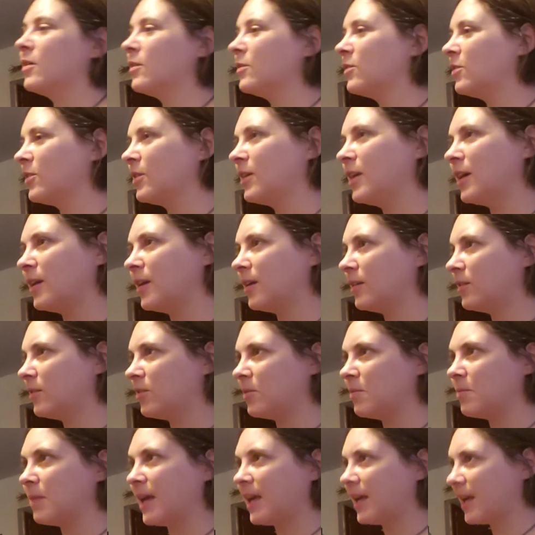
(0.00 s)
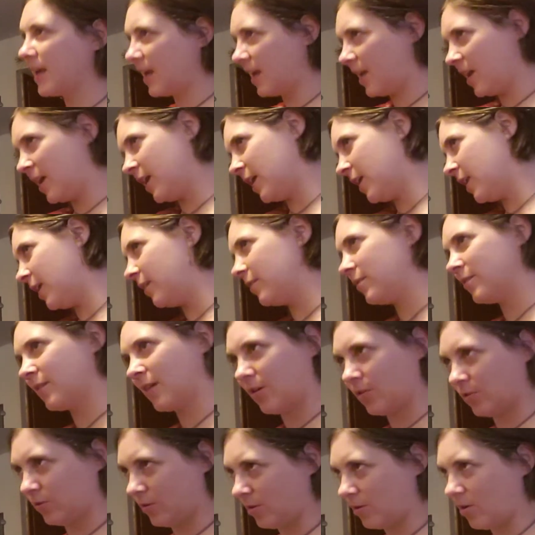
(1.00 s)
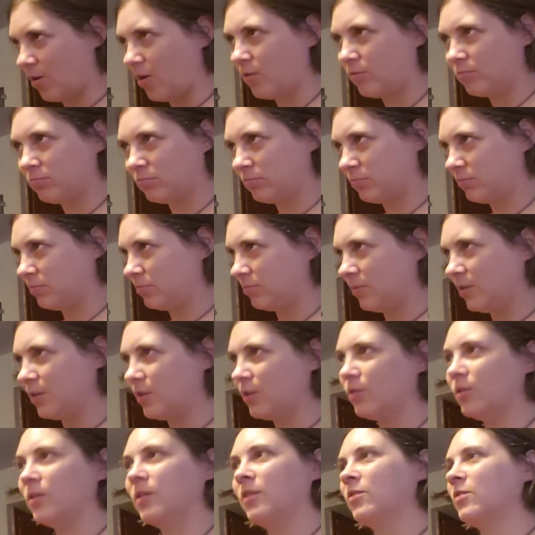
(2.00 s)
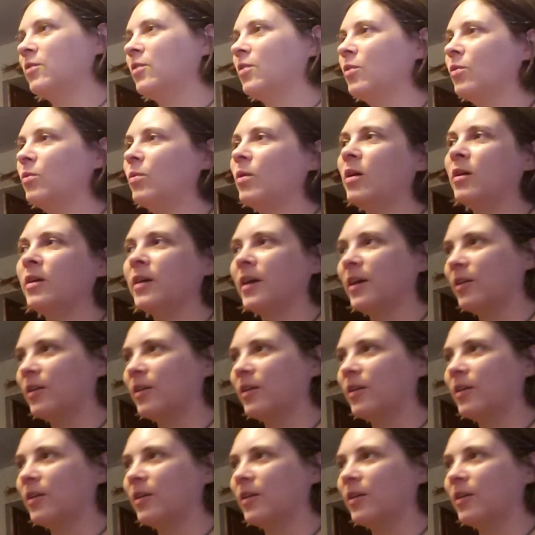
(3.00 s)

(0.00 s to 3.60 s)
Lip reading: to get it to make any sound at all. There is no wrong